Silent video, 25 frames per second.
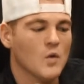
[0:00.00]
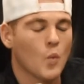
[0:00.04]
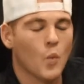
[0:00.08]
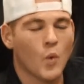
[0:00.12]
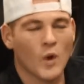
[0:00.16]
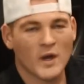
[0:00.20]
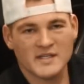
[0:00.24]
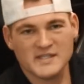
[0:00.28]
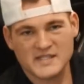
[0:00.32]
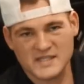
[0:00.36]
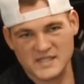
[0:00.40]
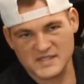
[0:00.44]

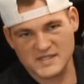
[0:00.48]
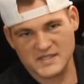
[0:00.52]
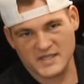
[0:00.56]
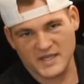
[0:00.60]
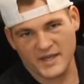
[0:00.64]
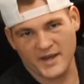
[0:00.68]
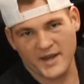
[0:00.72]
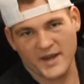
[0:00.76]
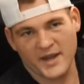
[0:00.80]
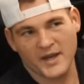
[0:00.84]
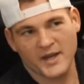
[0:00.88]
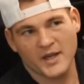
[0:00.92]
1zz
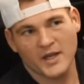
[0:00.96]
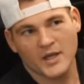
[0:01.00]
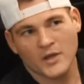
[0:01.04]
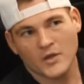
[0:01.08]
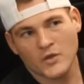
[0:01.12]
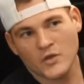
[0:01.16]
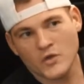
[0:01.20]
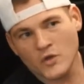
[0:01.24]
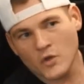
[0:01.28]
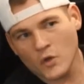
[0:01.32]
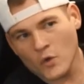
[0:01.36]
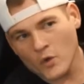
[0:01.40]
in it,
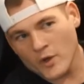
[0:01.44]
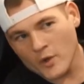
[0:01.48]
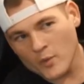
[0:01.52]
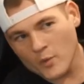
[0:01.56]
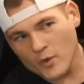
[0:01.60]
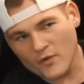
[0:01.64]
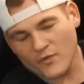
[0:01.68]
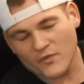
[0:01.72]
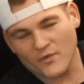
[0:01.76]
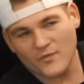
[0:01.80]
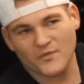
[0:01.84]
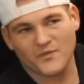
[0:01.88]
you can go
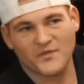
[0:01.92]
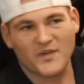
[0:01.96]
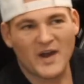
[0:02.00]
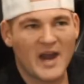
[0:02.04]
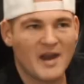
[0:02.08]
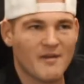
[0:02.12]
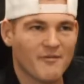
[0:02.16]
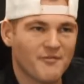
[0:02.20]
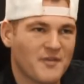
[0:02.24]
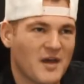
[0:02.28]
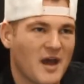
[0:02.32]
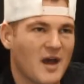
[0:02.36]
anywhere from
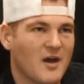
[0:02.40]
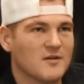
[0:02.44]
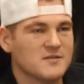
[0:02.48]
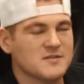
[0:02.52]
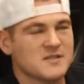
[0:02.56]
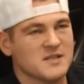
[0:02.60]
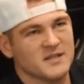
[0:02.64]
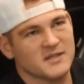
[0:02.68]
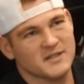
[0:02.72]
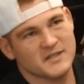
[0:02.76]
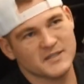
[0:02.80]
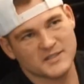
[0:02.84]

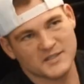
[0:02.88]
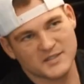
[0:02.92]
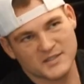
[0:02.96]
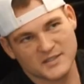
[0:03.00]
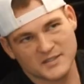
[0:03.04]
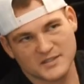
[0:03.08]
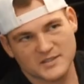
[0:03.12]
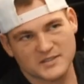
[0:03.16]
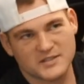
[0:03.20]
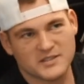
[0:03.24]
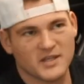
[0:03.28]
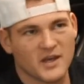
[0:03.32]
$5,000
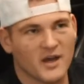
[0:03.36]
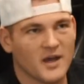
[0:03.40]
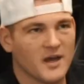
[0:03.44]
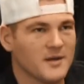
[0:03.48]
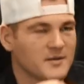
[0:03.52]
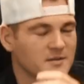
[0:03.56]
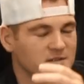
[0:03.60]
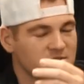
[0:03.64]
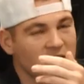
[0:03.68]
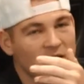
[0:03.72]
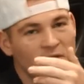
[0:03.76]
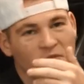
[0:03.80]
to
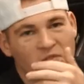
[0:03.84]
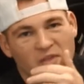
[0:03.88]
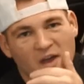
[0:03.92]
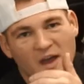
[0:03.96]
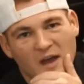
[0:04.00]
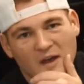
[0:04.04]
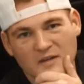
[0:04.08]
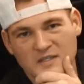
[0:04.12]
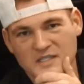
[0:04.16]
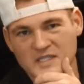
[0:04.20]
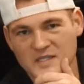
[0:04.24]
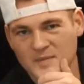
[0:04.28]

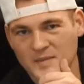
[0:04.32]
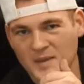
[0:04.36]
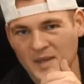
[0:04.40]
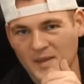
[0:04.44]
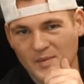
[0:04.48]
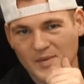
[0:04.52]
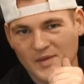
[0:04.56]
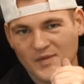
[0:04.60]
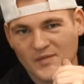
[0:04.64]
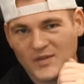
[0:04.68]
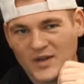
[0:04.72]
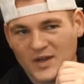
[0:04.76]
$10,000,
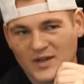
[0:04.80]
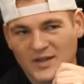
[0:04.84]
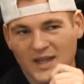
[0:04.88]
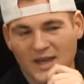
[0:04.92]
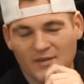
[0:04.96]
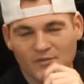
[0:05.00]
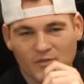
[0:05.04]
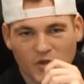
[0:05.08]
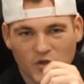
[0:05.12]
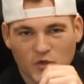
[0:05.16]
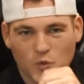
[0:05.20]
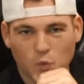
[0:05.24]
maybe even
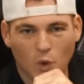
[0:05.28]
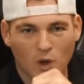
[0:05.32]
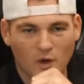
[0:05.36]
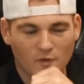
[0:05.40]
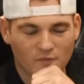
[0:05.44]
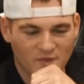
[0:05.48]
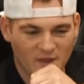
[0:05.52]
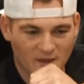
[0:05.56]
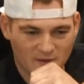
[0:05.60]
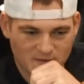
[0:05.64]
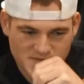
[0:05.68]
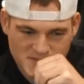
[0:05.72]
$11,000
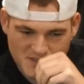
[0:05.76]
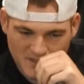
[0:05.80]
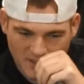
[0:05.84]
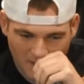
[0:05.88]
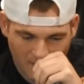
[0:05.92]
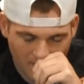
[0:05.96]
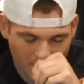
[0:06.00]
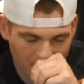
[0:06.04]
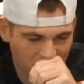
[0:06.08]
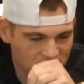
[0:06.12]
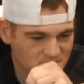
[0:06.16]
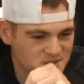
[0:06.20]
or
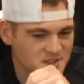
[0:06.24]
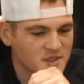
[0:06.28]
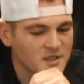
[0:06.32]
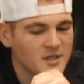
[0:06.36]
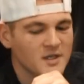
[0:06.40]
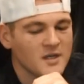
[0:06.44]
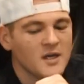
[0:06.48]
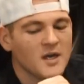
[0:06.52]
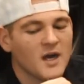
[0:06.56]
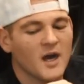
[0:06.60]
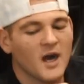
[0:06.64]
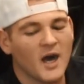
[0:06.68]

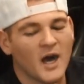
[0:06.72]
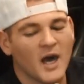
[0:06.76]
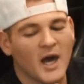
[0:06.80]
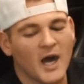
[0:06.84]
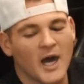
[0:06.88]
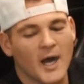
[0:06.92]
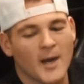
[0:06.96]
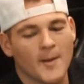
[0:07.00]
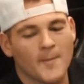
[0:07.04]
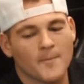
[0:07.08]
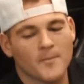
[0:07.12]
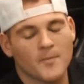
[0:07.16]

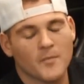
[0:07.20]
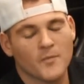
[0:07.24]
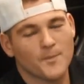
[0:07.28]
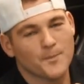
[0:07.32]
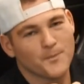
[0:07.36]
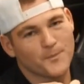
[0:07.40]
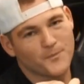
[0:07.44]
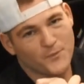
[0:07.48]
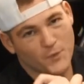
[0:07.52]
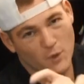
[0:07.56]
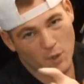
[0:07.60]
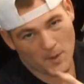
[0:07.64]
$12,000
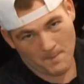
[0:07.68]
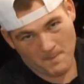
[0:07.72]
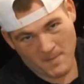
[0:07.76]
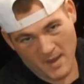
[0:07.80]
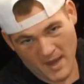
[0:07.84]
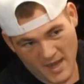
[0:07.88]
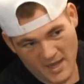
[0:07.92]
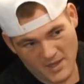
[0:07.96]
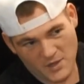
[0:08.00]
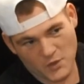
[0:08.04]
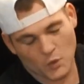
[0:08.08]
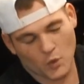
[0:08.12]
for a
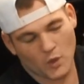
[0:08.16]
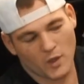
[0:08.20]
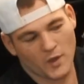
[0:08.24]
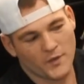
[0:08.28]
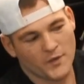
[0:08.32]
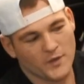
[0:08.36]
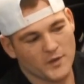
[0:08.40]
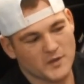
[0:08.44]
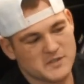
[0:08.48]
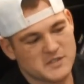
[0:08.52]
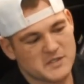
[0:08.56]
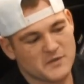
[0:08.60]
manual
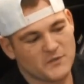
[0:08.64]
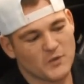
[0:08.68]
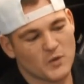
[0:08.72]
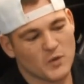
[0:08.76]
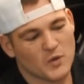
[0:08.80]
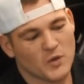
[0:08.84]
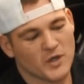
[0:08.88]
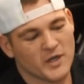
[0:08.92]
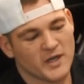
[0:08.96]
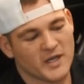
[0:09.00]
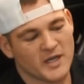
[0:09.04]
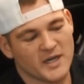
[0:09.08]
on those. If
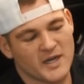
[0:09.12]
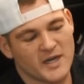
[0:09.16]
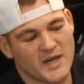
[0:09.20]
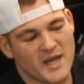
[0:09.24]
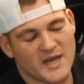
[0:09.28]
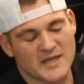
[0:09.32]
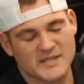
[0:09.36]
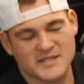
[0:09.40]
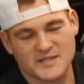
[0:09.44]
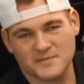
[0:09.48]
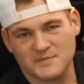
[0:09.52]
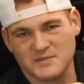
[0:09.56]
you're going to get an
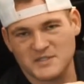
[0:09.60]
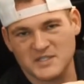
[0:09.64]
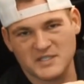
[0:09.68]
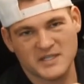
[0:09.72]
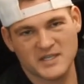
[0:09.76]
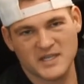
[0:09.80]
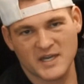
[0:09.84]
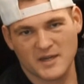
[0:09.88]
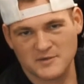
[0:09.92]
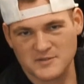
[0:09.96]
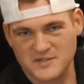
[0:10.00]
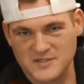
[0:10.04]

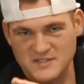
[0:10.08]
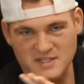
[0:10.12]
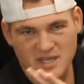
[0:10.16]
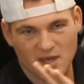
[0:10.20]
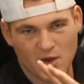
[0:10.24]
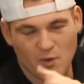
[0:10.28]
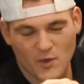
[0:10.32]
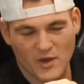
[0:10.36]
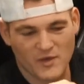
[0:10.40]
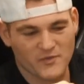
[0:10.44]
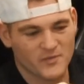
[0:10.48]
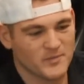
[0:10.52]
SMT, I would
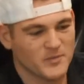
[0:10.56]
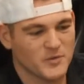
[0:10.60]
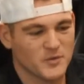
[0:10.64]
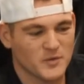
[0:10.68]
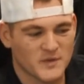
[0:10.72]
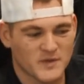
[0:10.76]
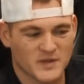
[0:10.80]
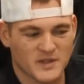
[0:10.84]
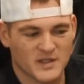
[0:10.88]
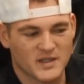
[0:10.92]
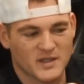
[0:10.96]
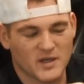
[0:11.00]
stay away from
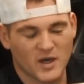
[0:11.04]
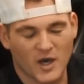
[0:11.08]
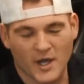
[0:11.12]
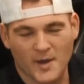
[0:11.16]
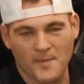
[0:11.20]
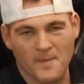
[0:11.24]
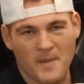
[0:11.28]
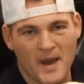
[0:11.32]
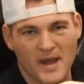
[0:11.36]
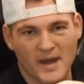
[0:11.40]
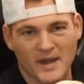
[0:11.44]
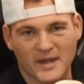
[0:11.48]
doing the
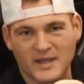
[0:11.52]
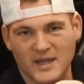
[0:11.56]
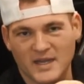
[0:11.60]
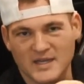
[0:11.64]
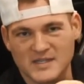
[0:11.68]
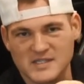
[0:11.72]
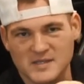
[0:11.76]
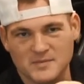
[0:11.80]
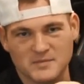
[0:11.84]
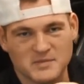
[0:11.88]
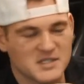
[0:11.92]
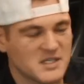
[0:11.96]
automatic
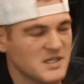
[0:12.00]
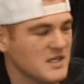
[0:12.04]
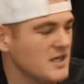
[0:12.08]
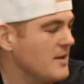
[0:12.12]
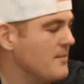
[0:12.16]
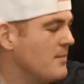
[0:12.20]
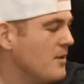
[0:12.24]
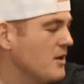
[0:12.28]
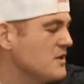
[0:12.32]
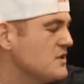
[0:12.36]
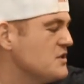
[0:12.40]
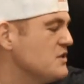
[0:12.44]

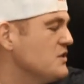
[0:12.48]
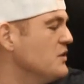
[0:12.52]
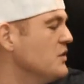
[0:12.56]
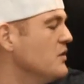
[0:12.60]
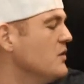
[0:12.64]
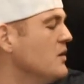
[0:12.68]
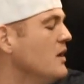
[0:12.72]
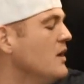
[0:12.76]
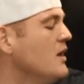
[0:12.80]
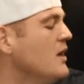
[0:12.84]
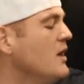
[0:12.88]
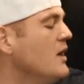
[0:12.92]
SMT MR2.